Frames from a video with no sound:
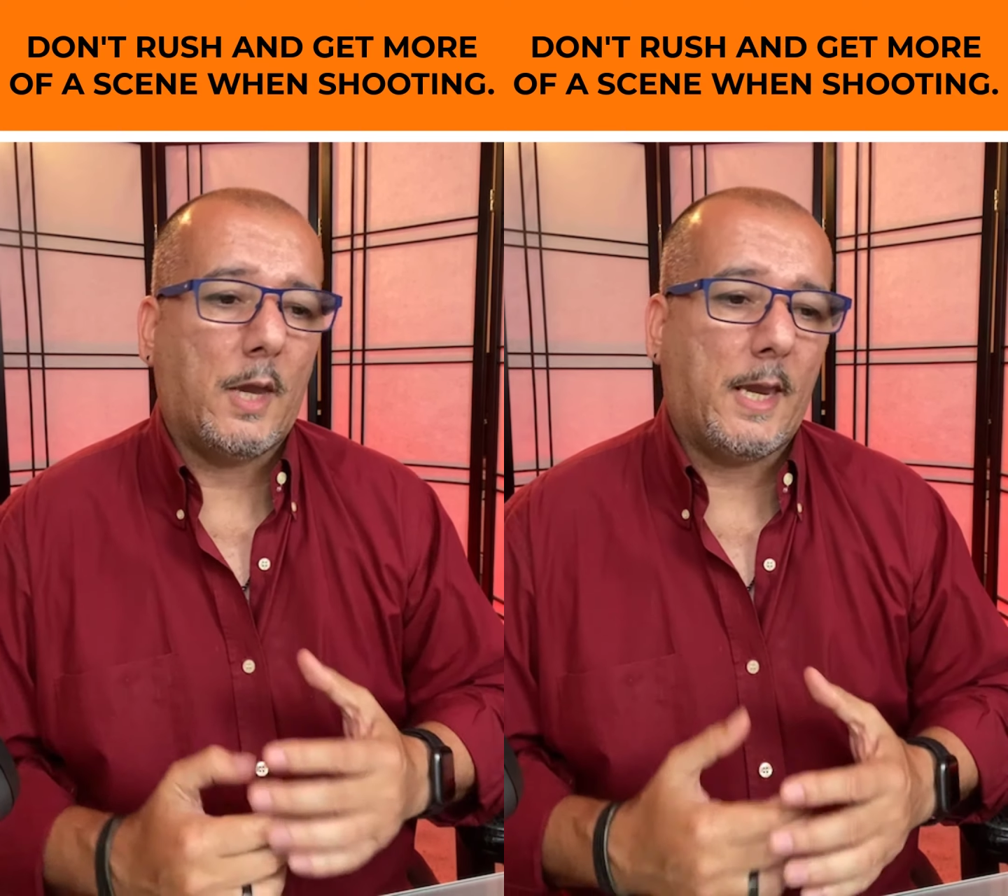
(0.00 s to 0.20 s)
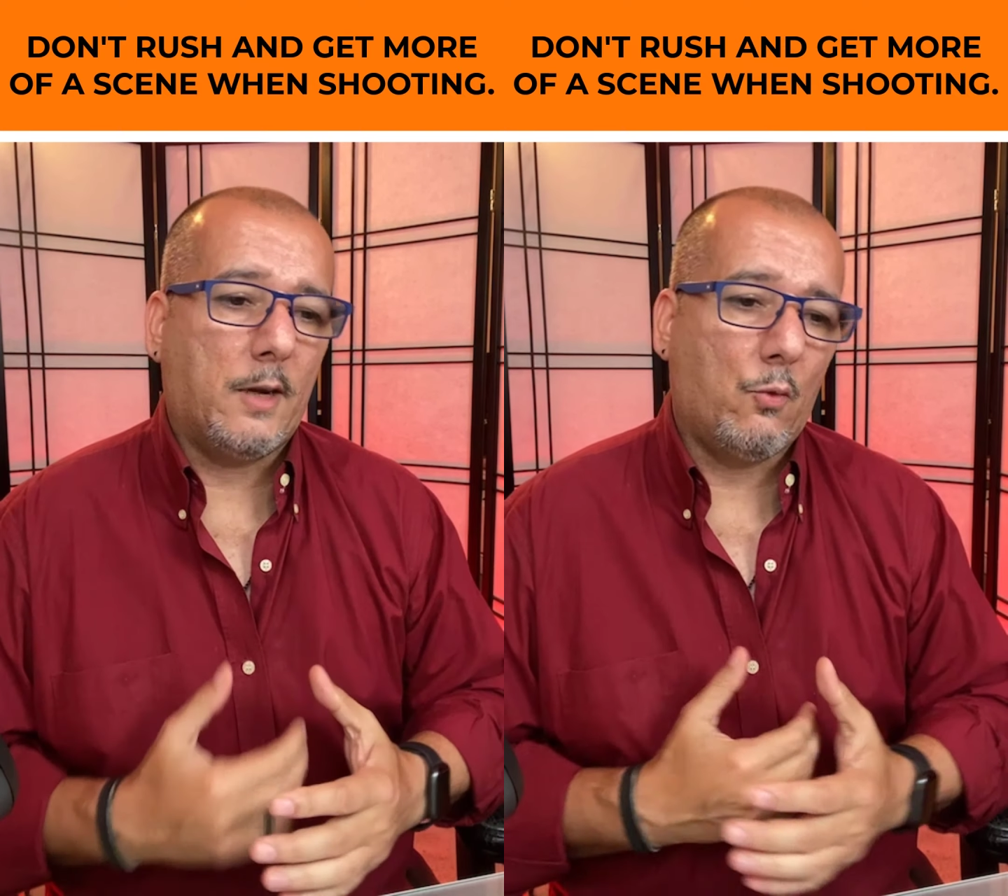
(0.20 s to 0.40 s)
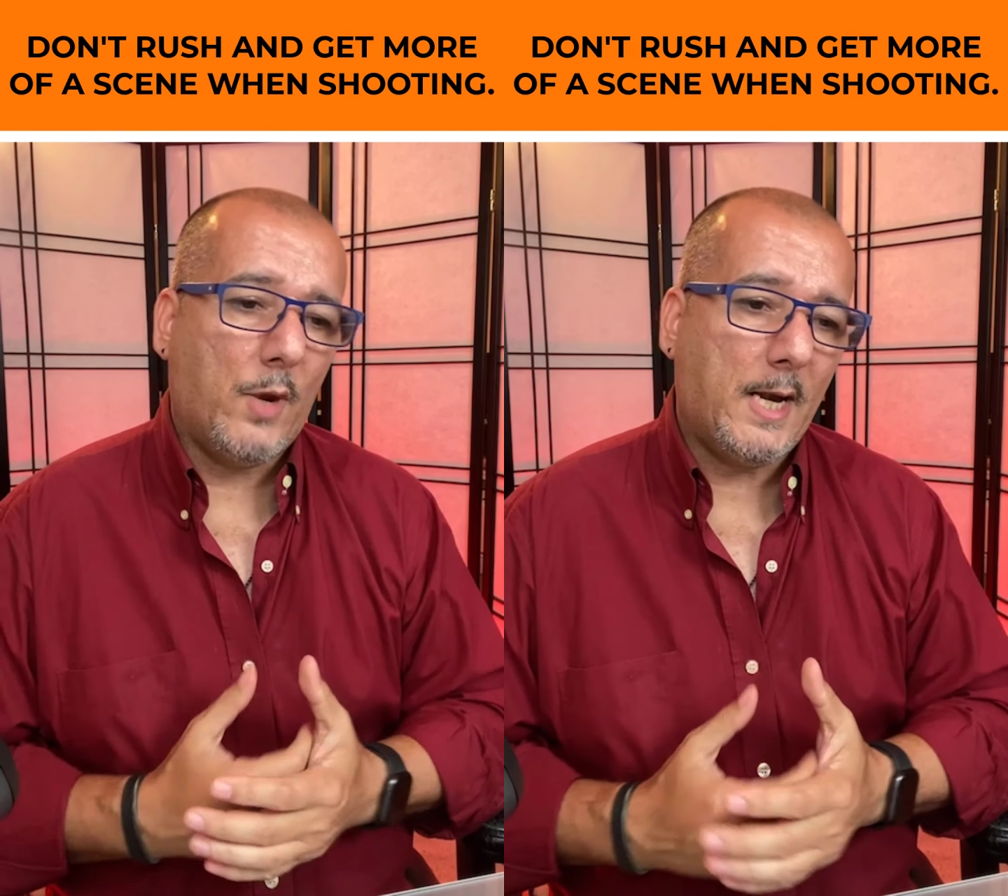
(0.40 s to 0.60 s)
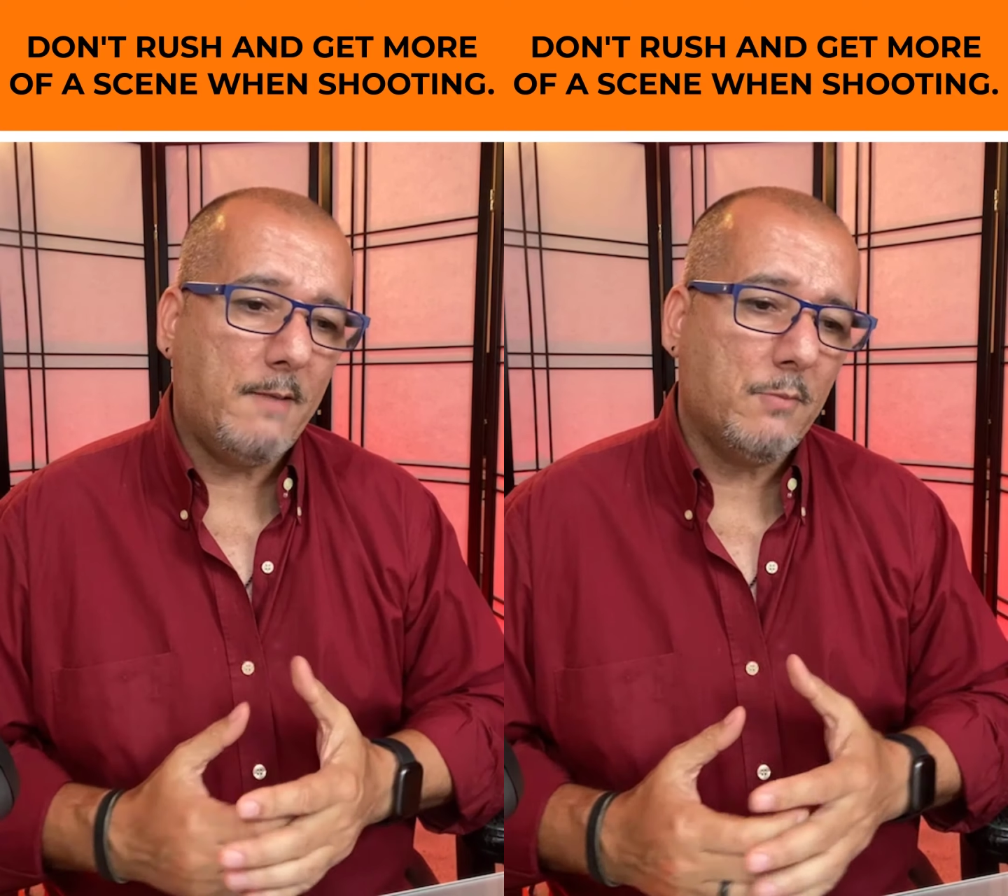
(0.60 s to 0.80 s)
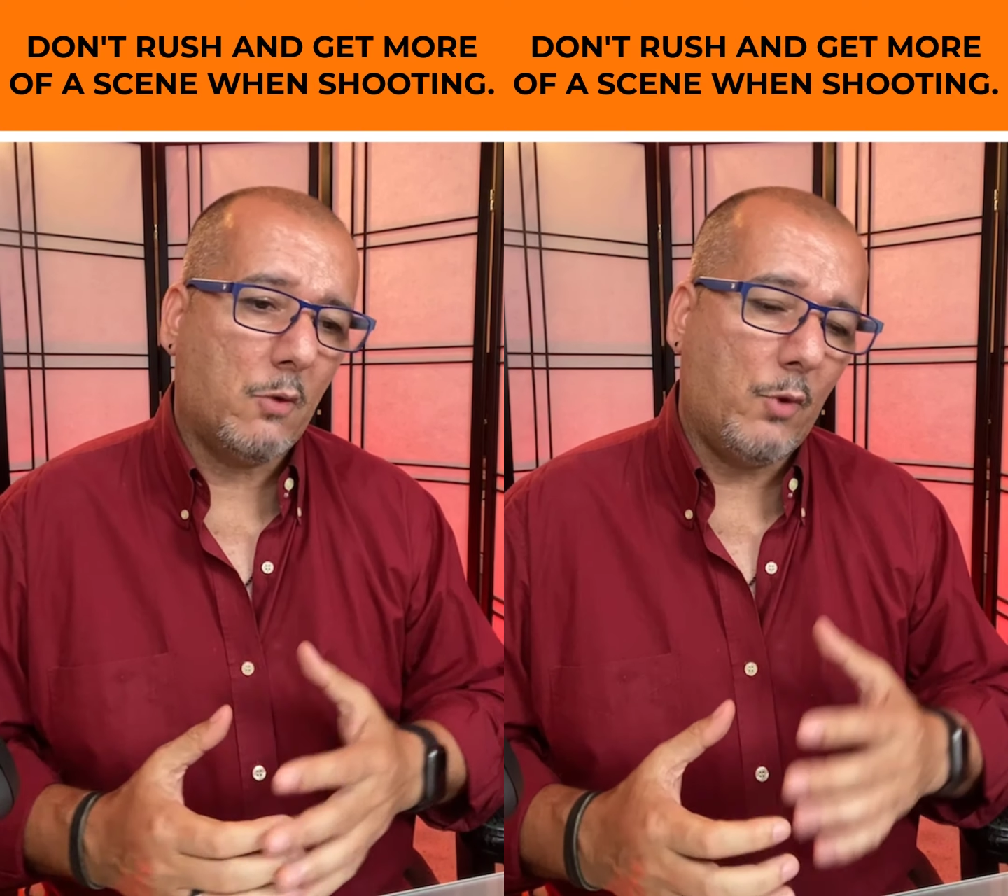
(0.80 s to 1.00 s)
and
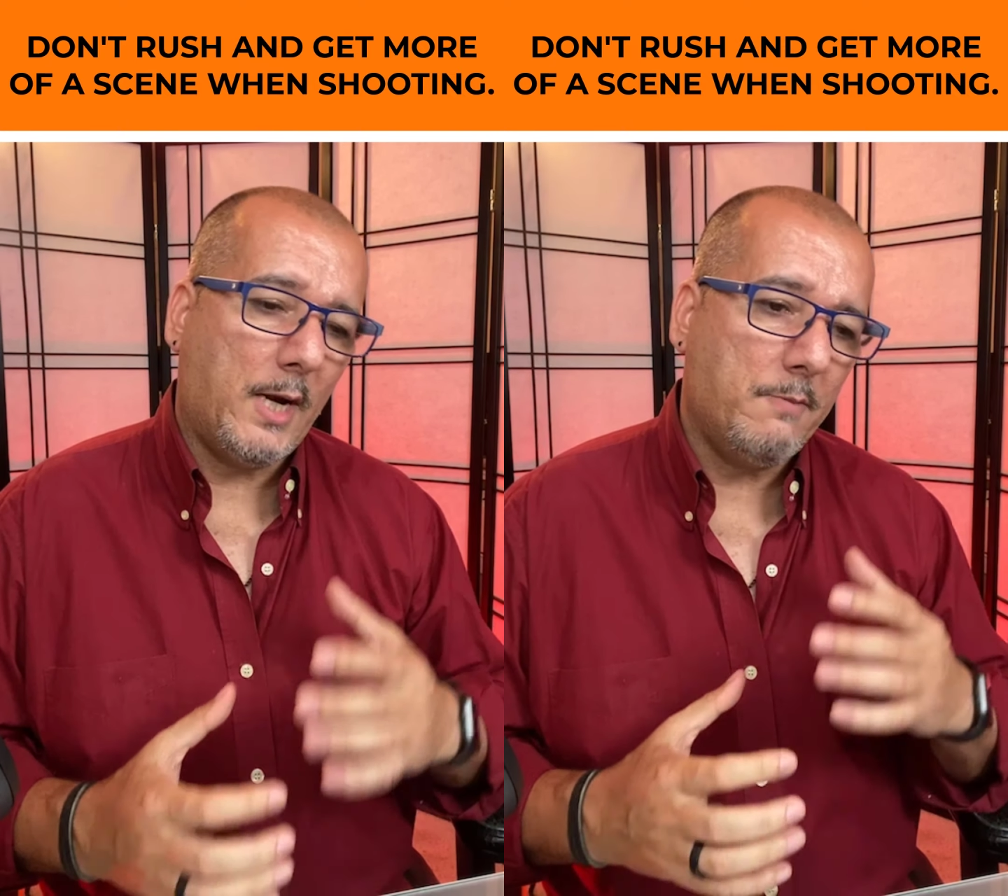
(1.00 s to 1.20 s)
when